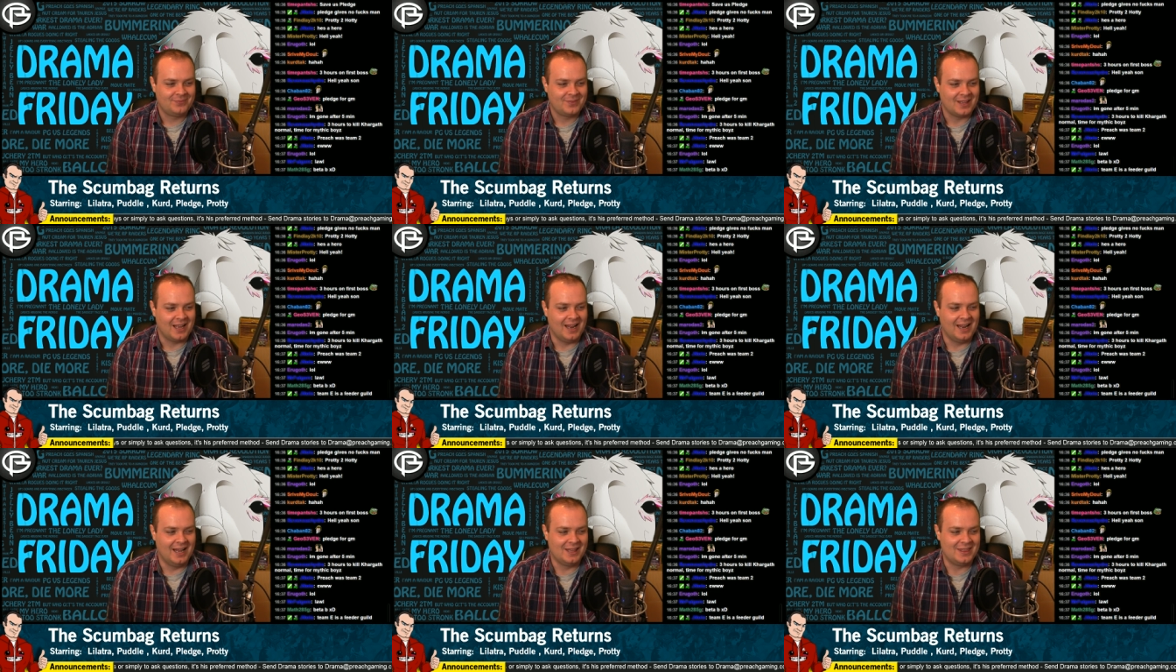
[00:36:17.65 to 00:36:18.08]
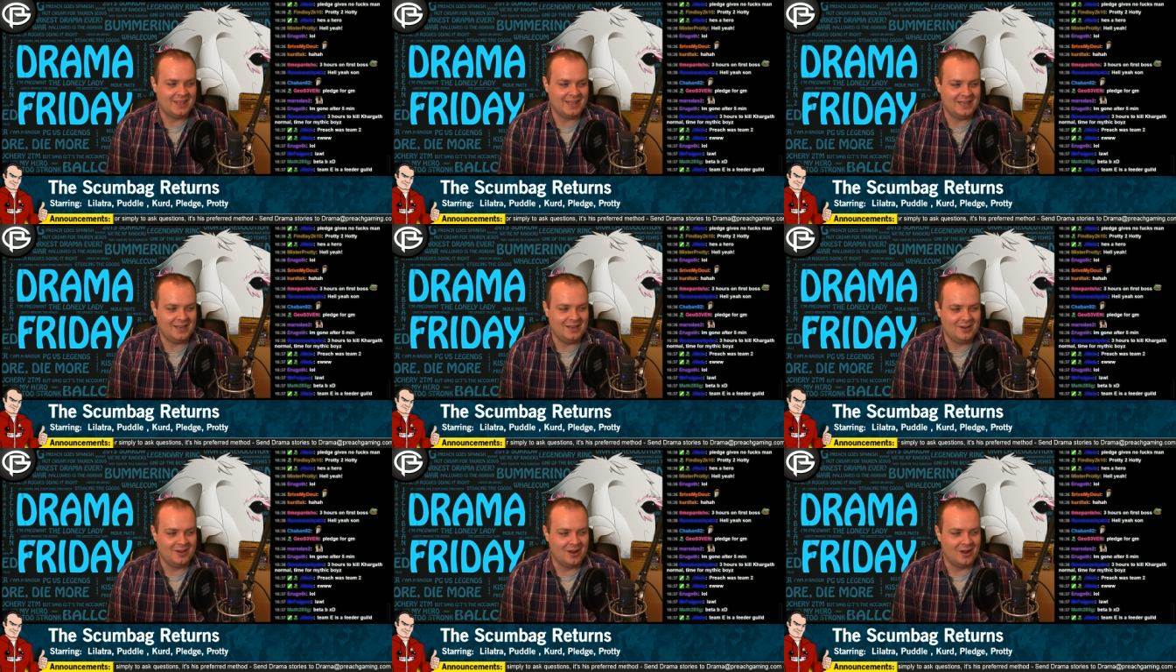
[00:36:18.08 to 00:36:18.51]
I think
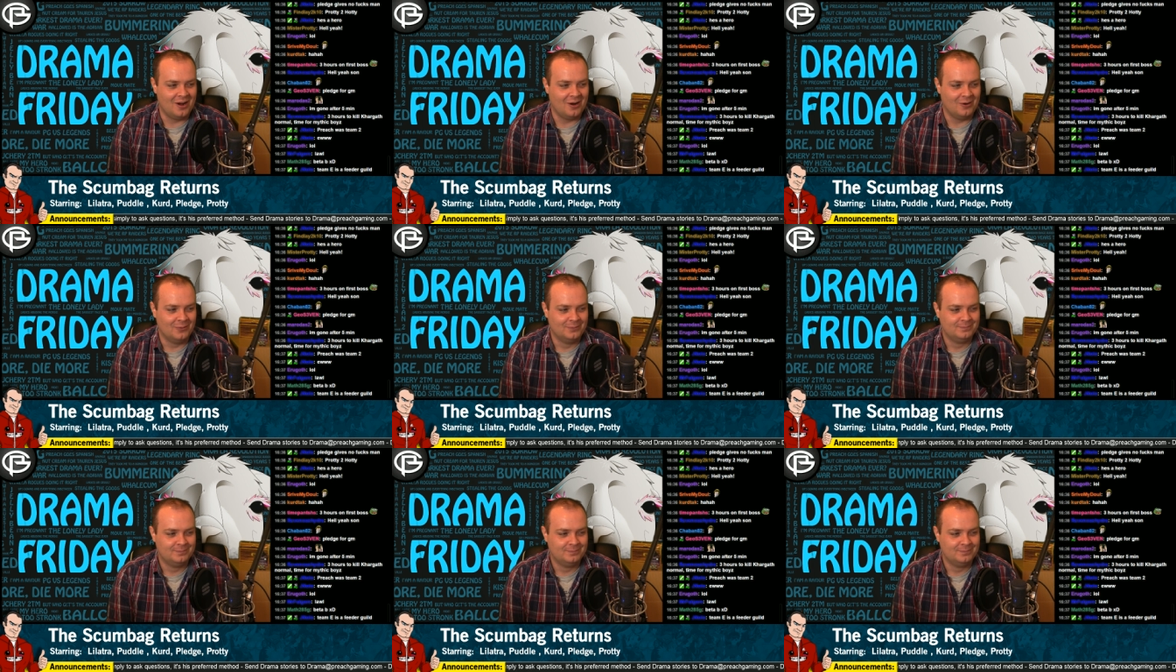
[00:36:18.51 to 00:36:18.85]
you know